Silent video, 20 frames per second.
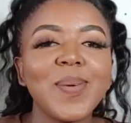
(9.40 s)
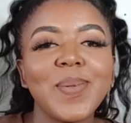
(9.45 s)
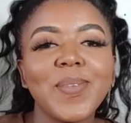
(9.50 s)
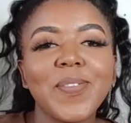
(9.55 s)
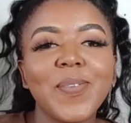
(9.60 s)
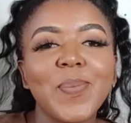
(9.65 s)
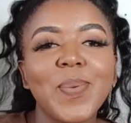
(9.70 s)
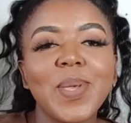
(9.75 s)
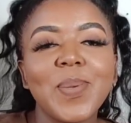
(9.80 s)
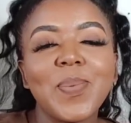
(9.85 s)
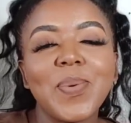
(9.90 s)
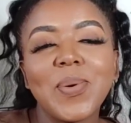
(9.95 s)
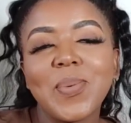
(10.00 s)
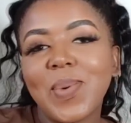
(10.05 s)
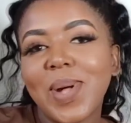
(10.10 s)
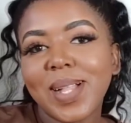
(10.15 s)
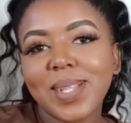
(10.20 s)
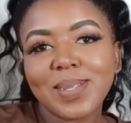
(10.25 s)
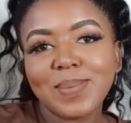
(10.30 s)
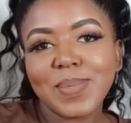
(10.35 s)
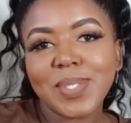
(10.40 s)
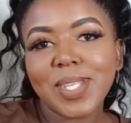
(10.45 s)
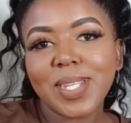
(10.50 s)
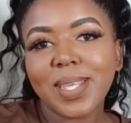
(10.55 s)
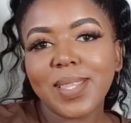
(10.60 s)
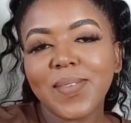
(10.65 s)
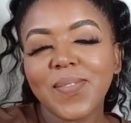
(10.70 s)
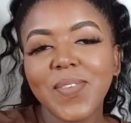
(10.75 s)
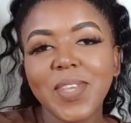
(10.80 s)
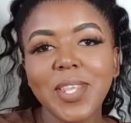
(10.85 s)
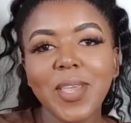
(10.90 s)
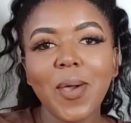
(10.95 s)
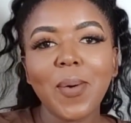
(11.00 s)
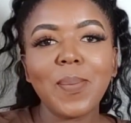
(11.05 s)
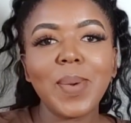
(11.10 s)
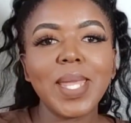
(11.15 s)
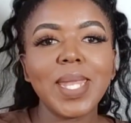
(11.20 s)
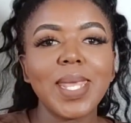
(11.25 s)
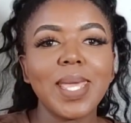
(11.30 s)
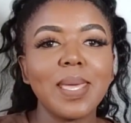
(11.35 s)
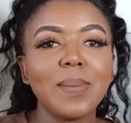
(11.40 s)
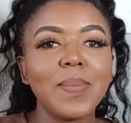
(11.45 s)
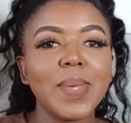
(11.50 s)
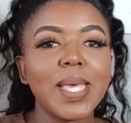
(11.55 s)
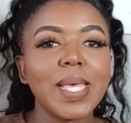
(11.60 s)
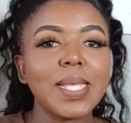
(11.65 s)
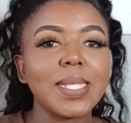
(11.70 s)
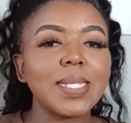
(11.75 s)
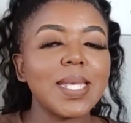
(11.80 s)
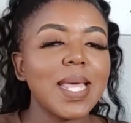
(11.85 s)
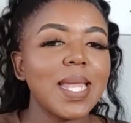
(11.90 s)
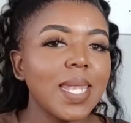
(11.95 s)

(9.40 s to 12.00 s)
beautiful people, welcome to another video. My name is